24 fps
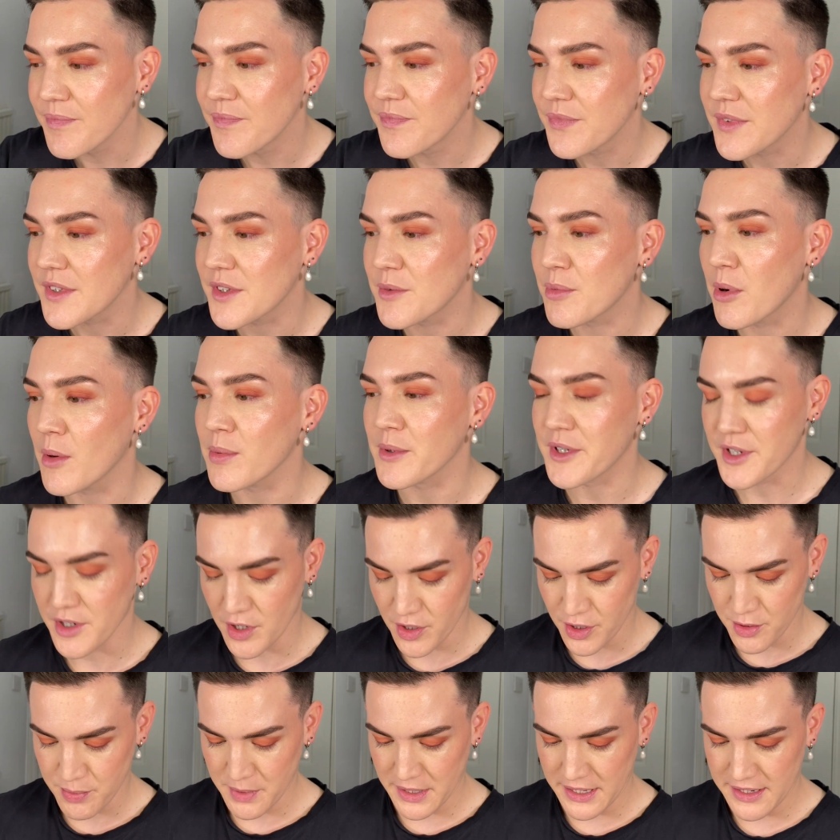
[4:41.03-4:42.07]
It's probably not
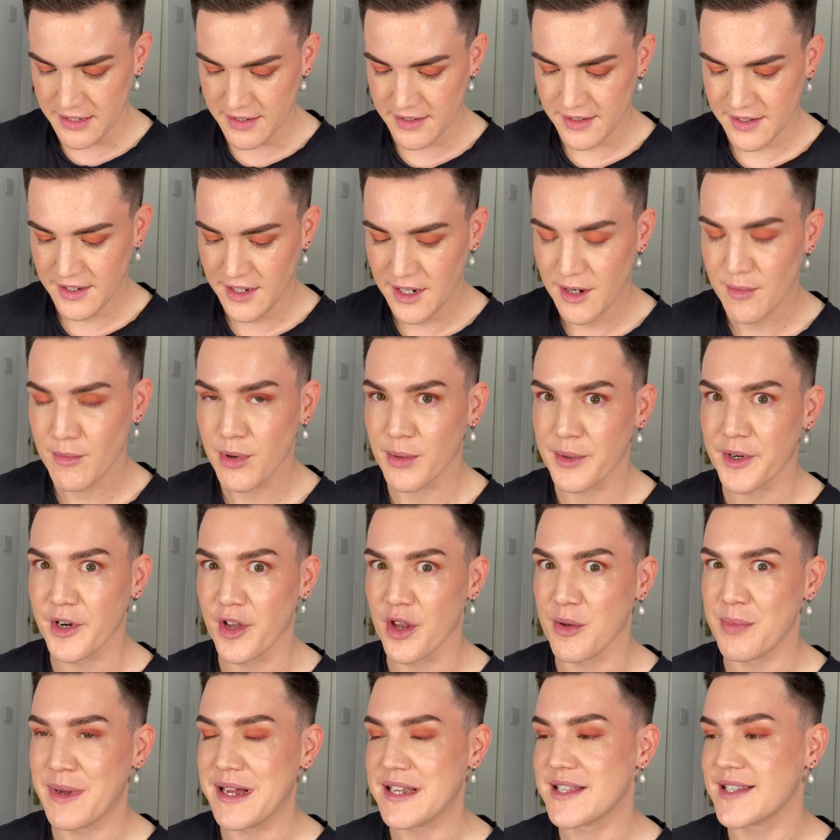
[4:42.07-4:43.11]
the
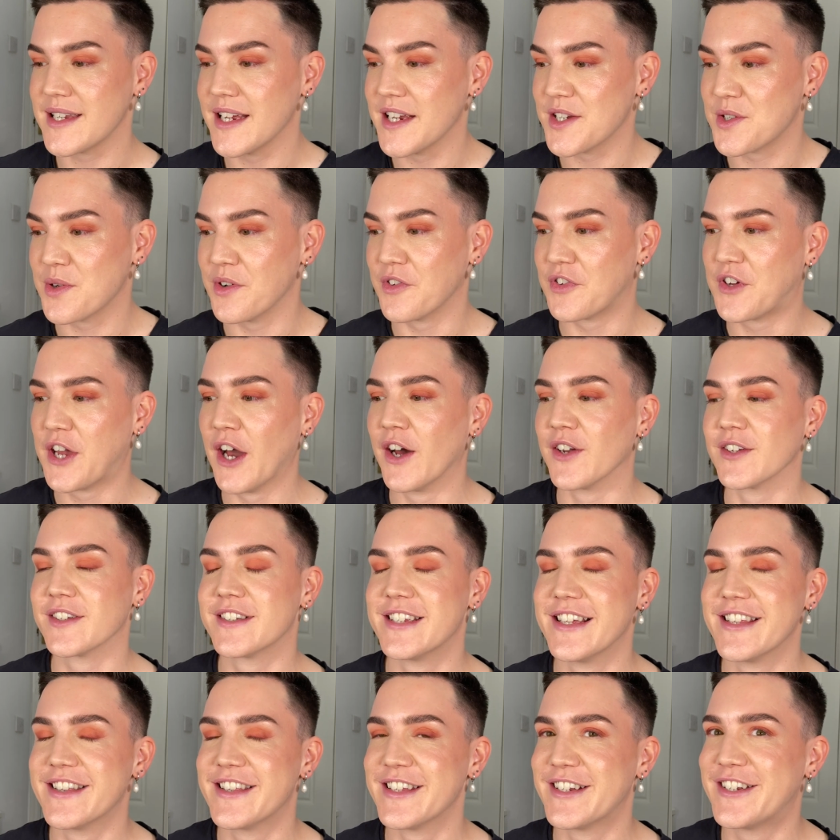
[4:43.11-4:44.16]
best day to have come
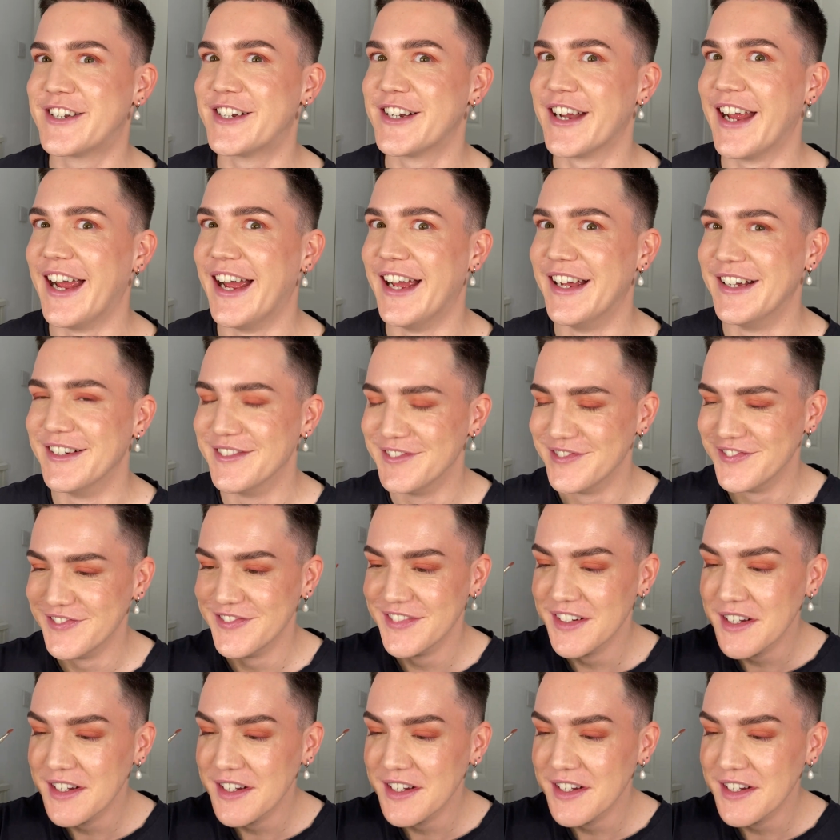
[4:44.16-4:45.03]
to the gym.